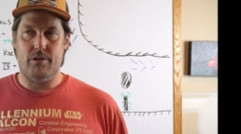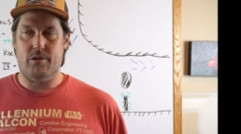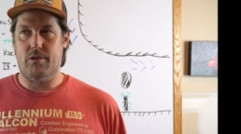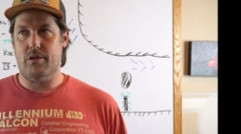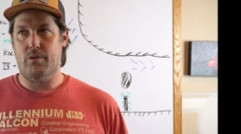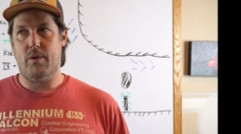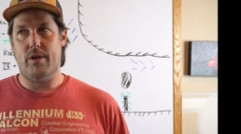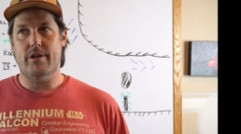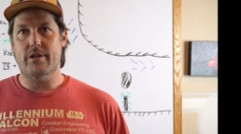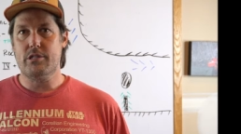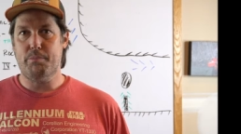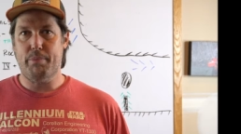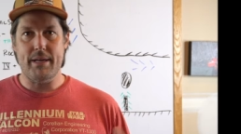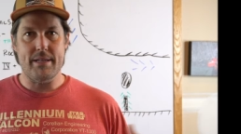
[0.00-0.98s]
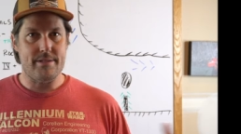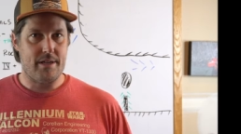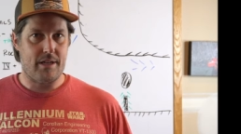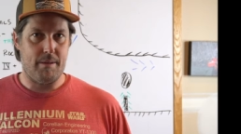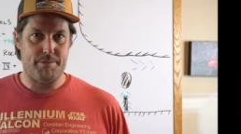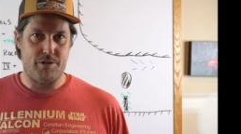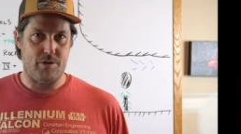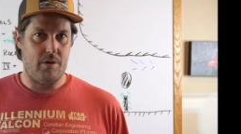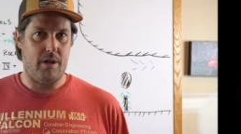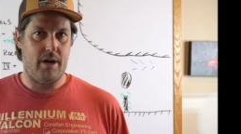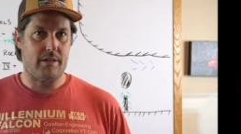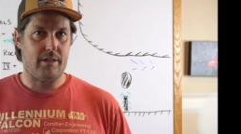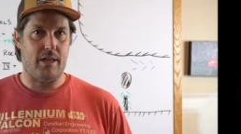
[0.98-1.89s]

or whether these pins and clips and orlock.